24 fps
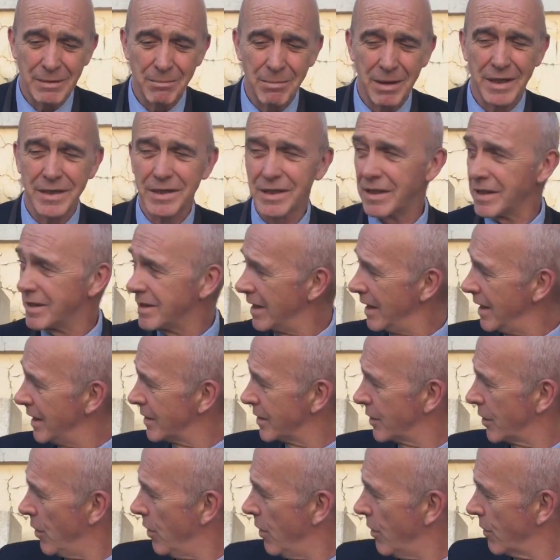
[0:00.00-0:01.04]
in Damascus
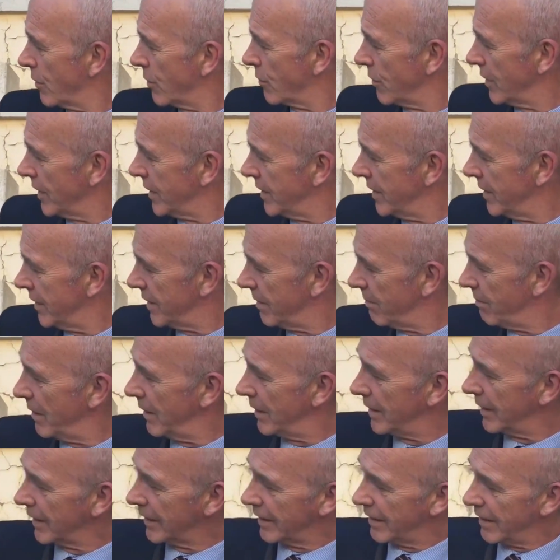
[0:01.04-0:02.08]
is concrete, the
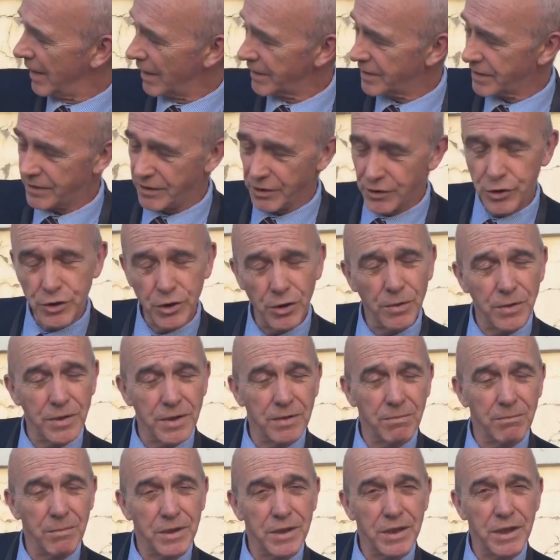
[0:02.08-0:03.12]
building. That's the
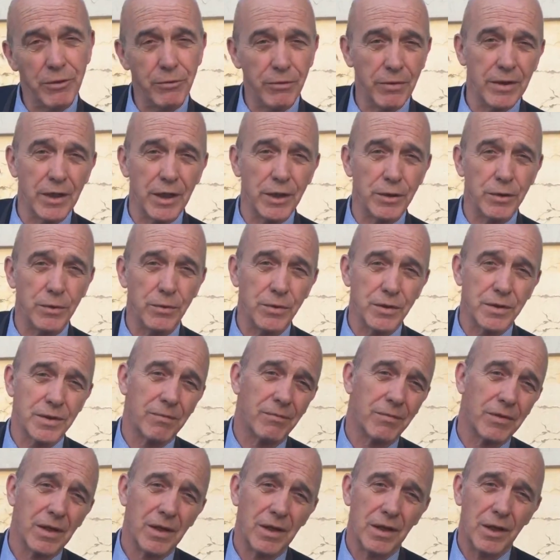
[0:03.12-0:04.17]
chosen material they
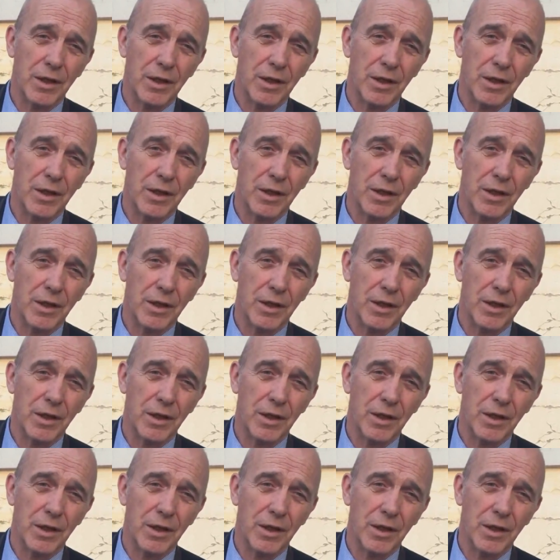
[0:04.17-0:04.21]
use.